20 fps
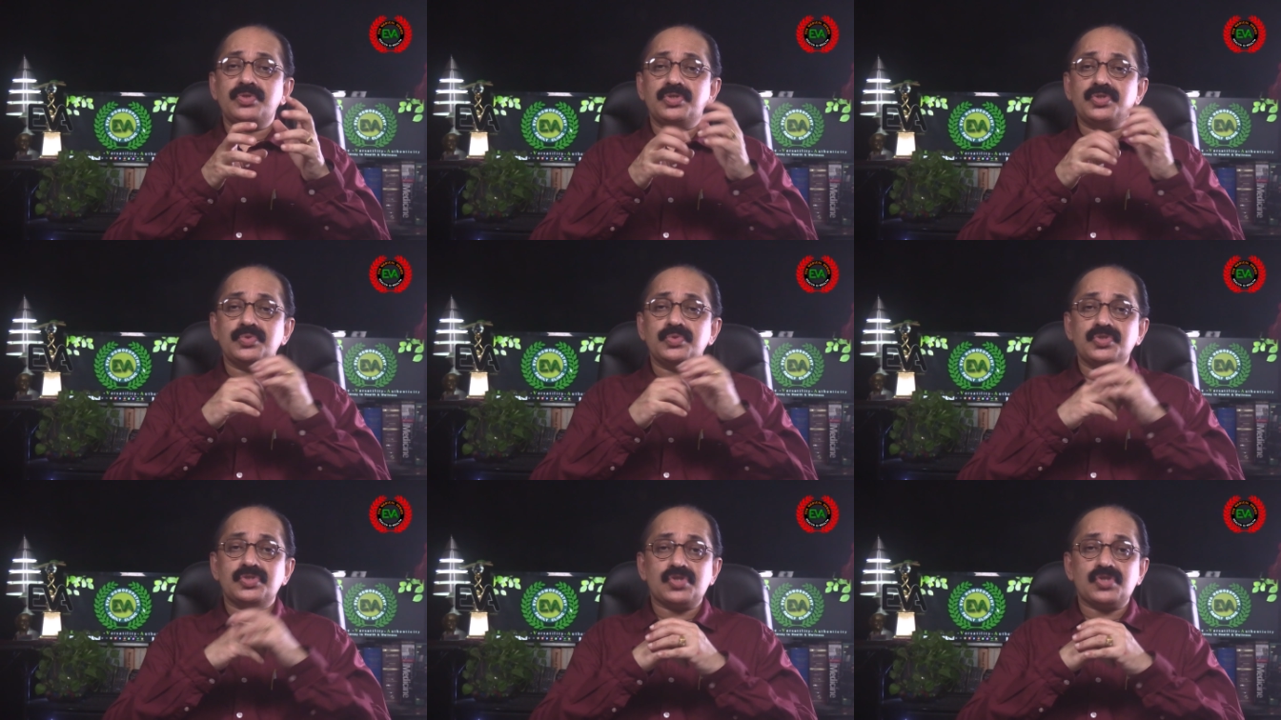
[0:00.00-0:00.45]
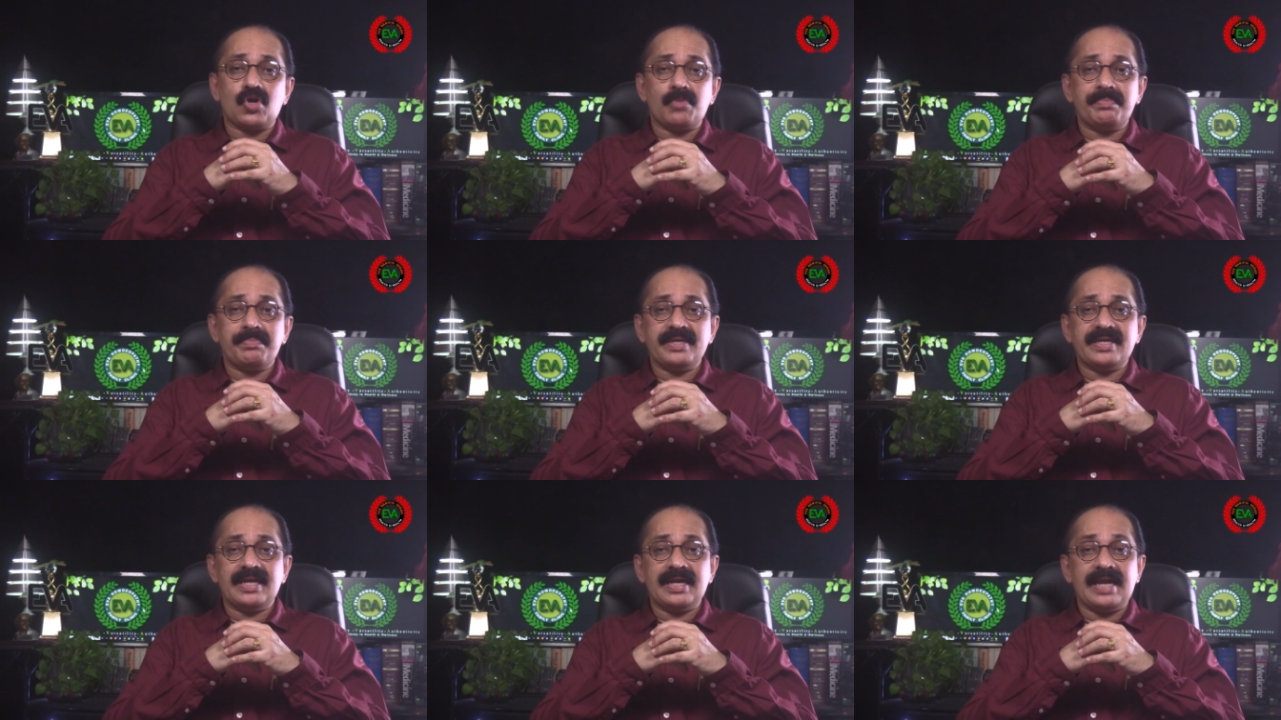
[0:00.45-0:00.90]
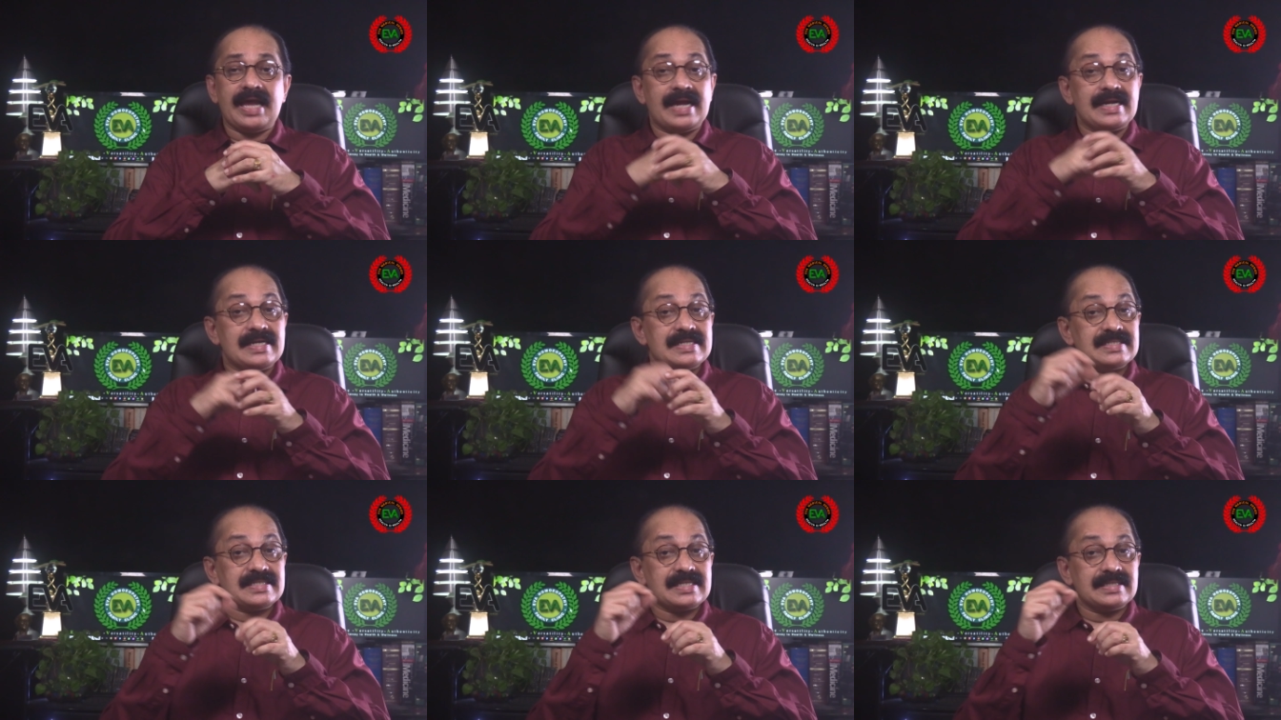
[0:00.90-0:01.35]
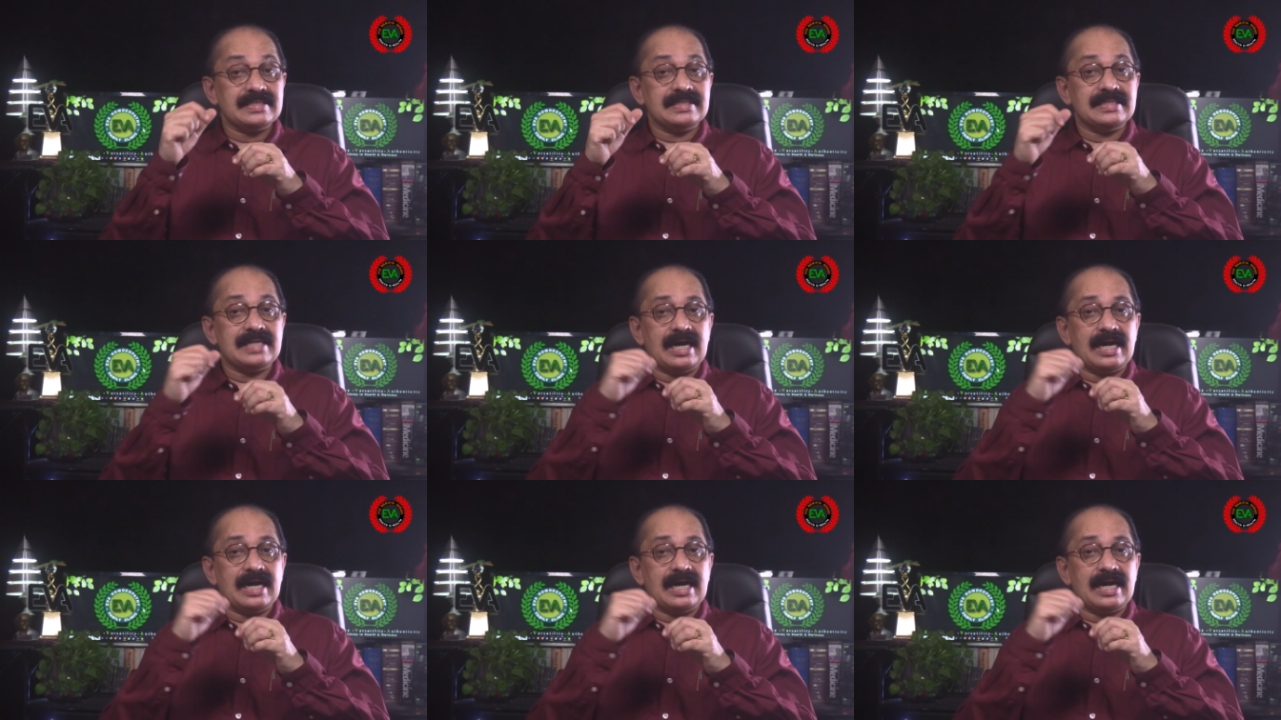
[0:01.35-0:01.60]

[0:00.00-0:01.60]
to tropical and southern